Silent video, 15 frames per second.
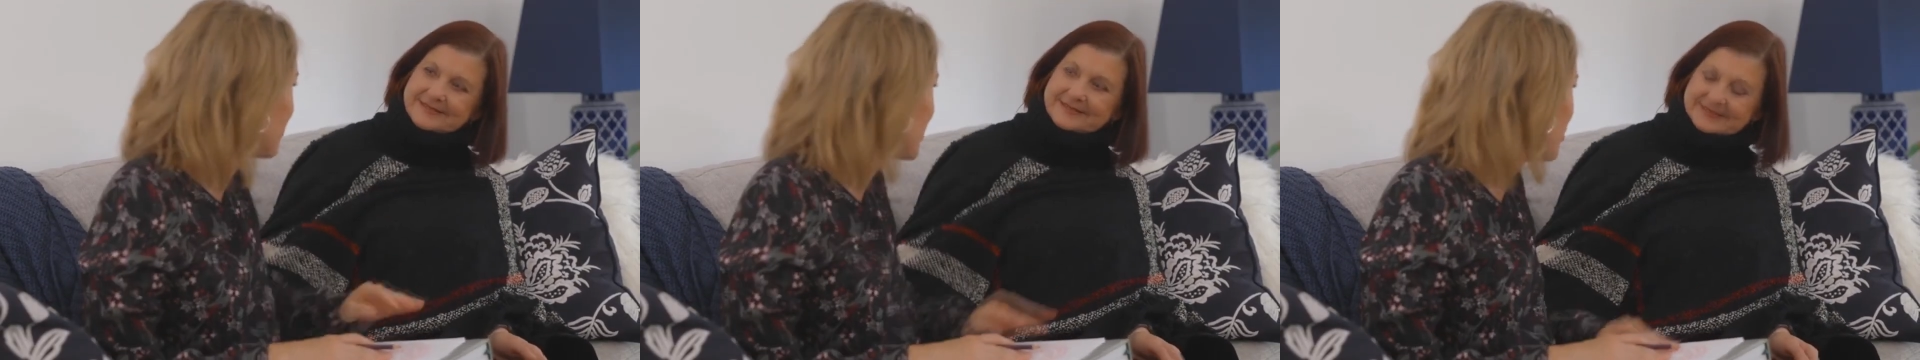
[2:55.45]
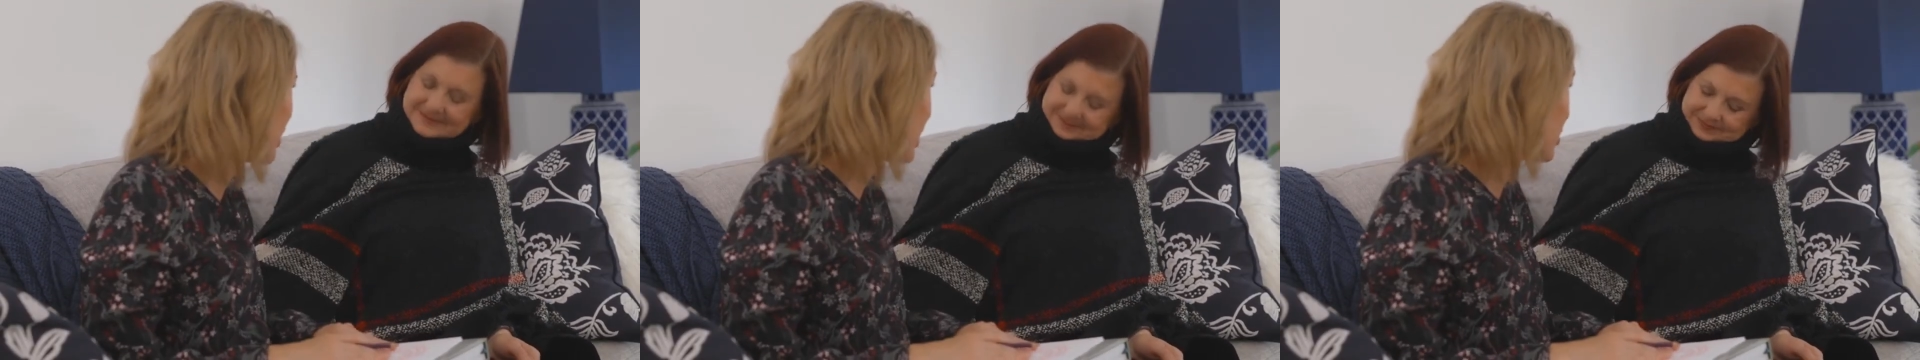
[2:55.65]

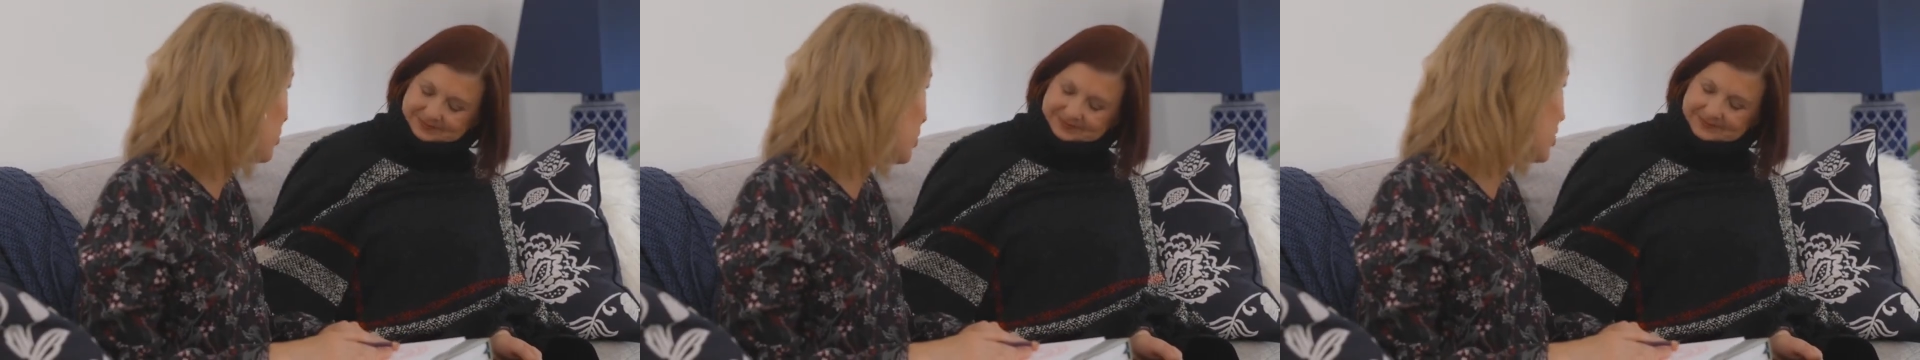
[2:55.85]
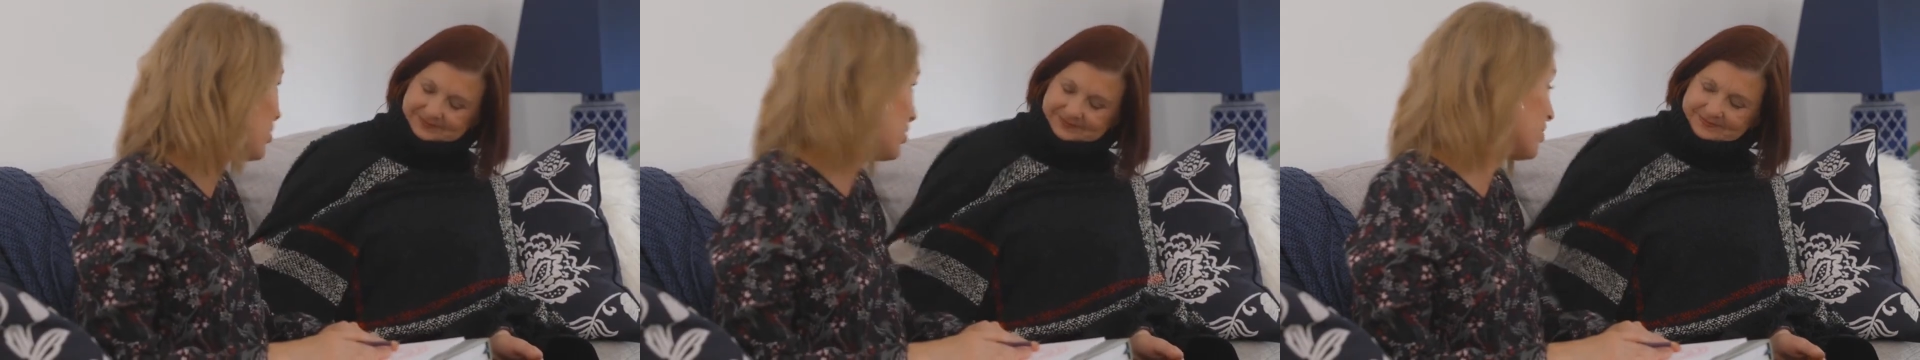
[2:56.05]
around the
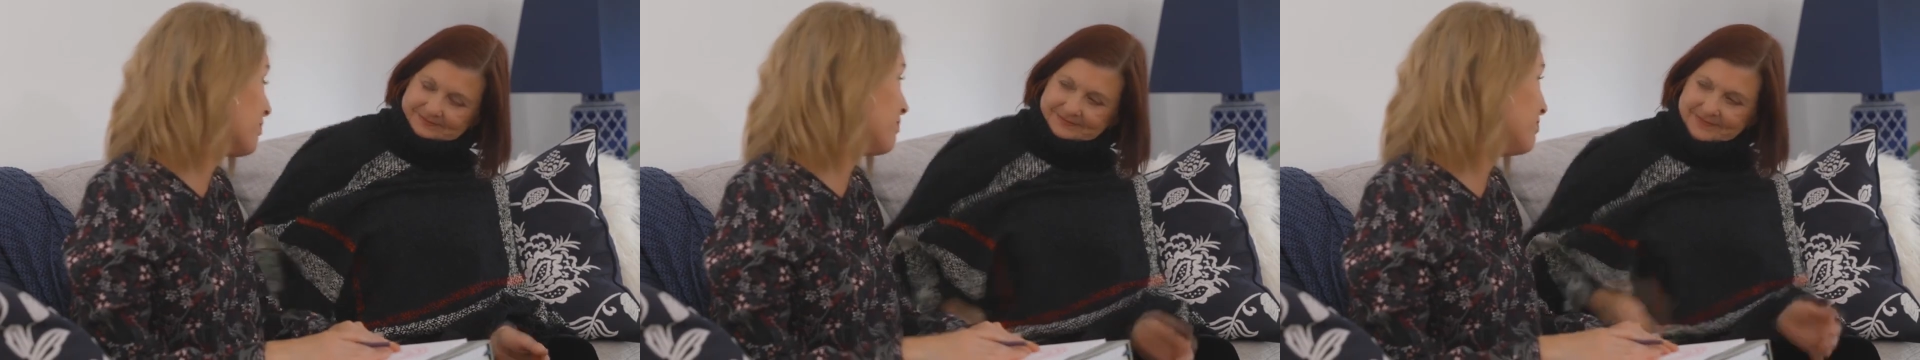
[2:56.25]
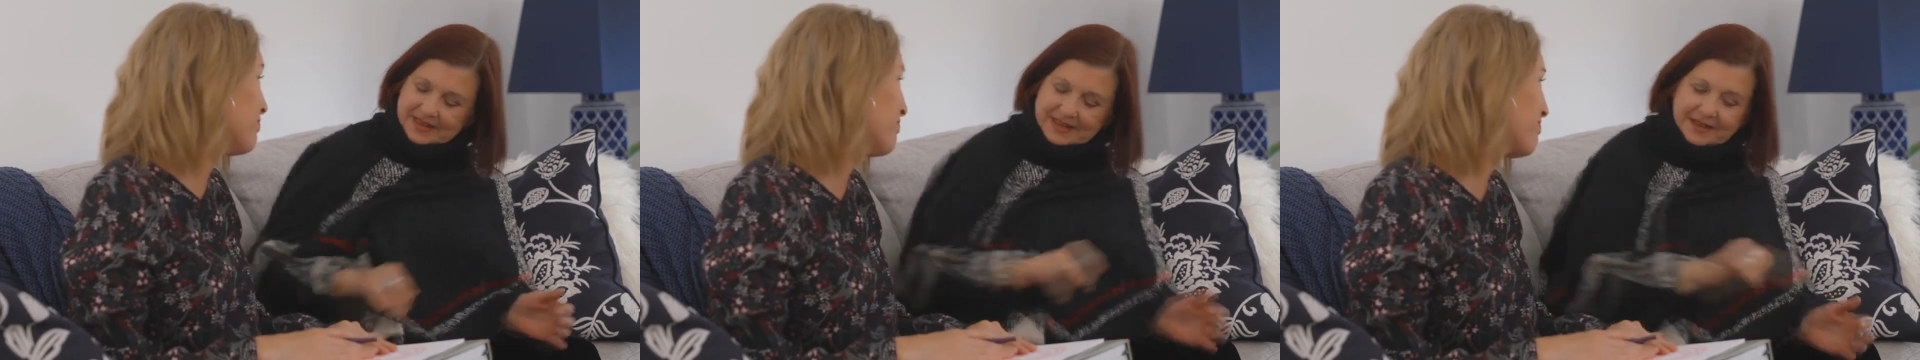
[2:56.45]
world.
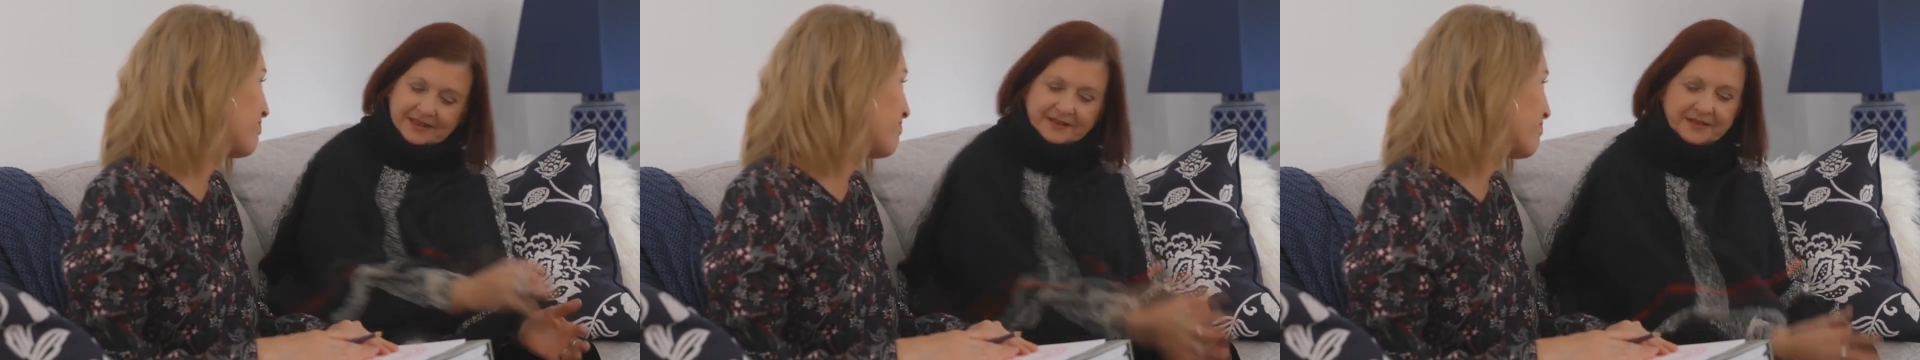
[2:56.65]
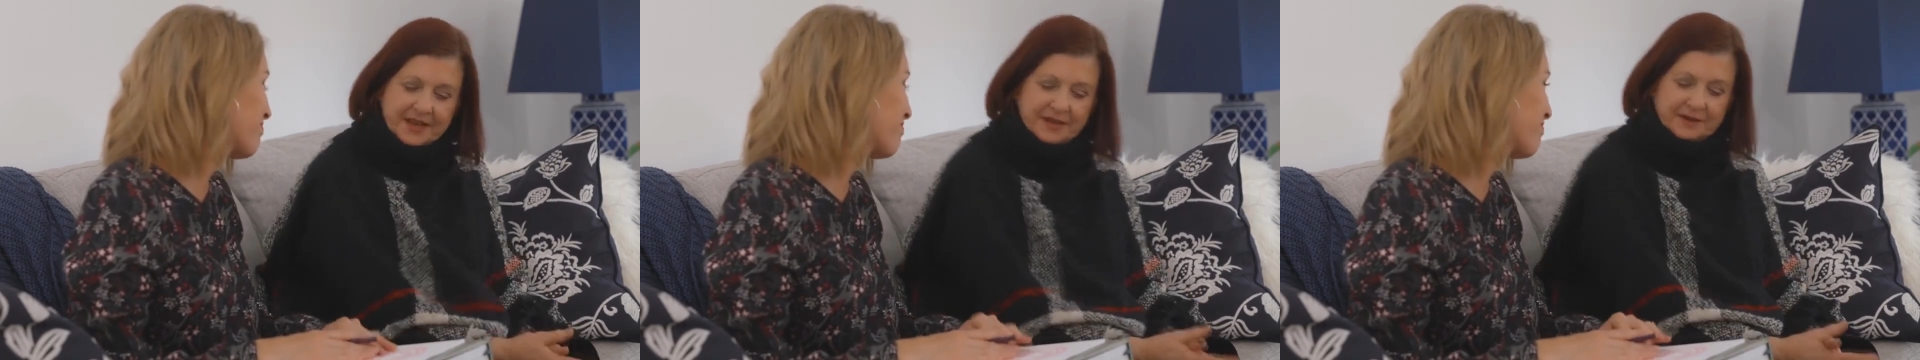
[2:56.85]

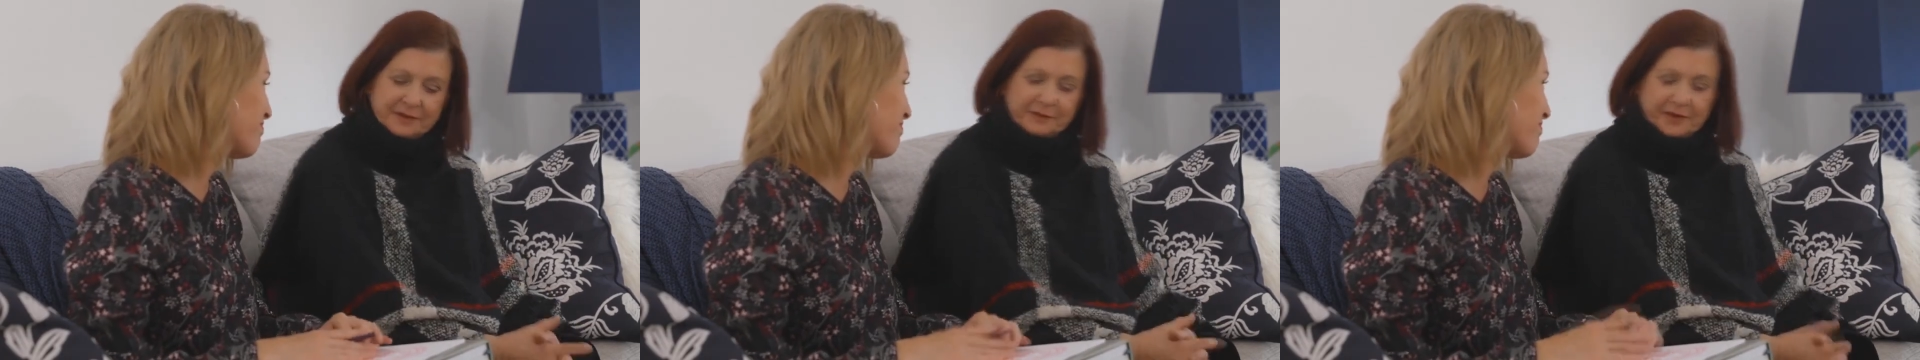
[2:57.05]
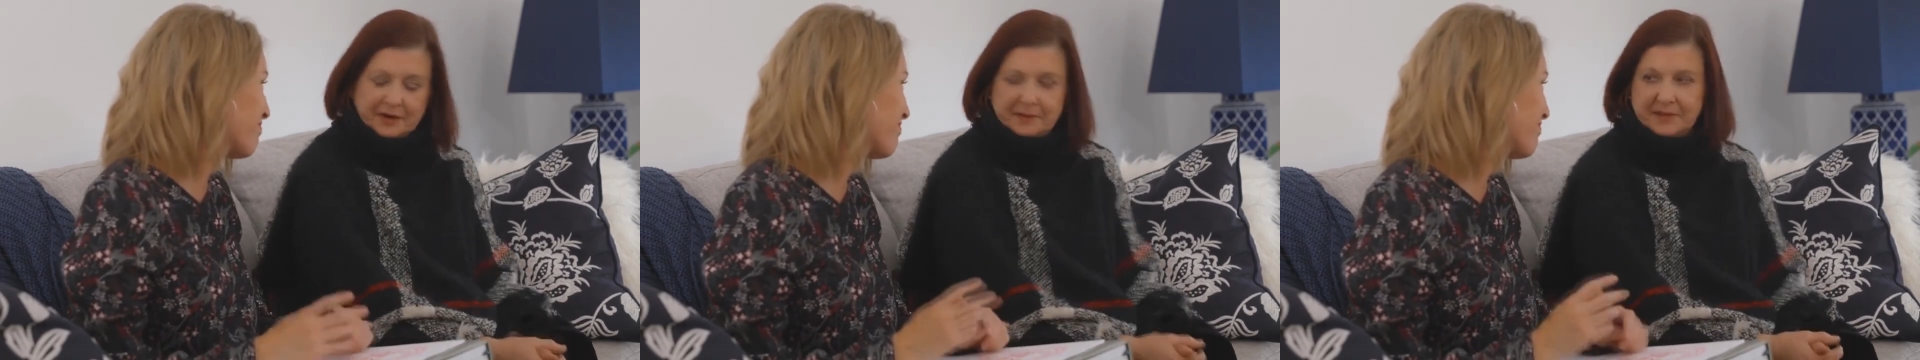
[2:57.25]
Thank you
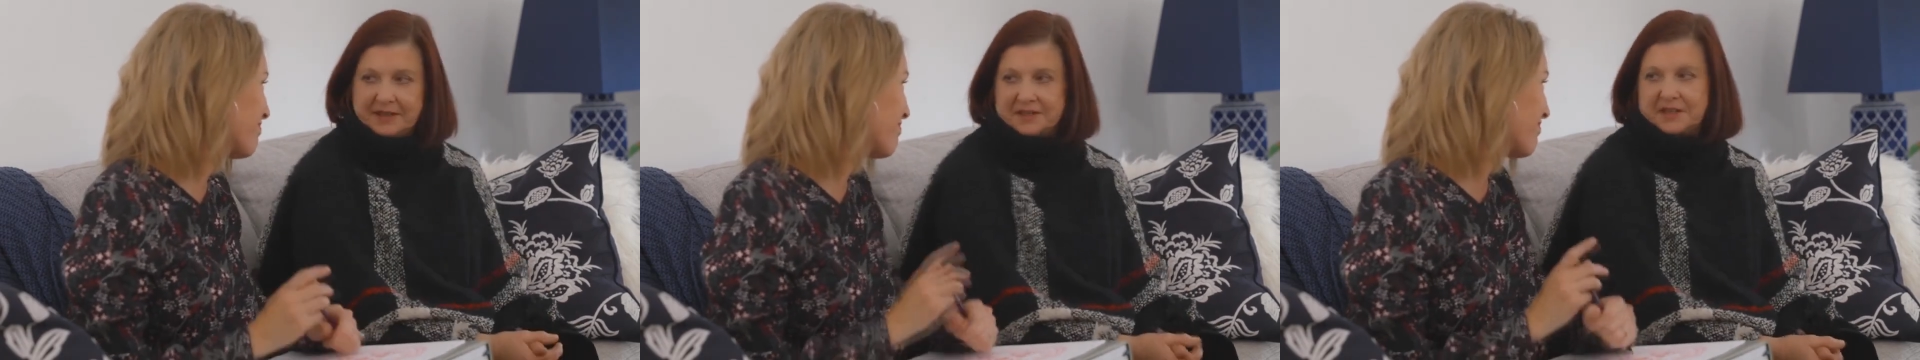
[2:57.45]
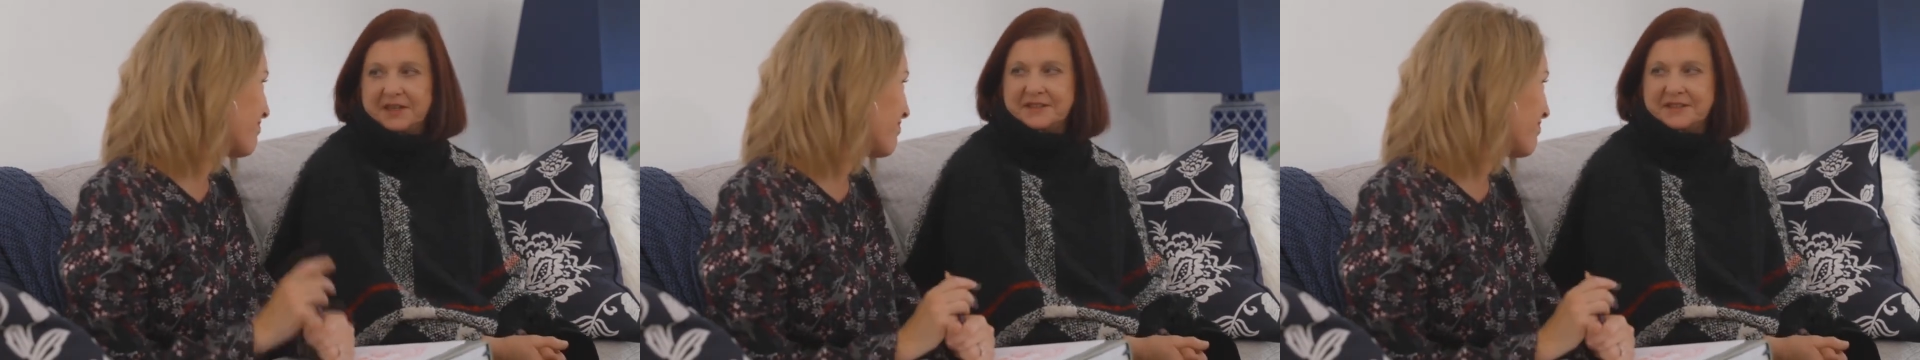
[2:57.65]
very much,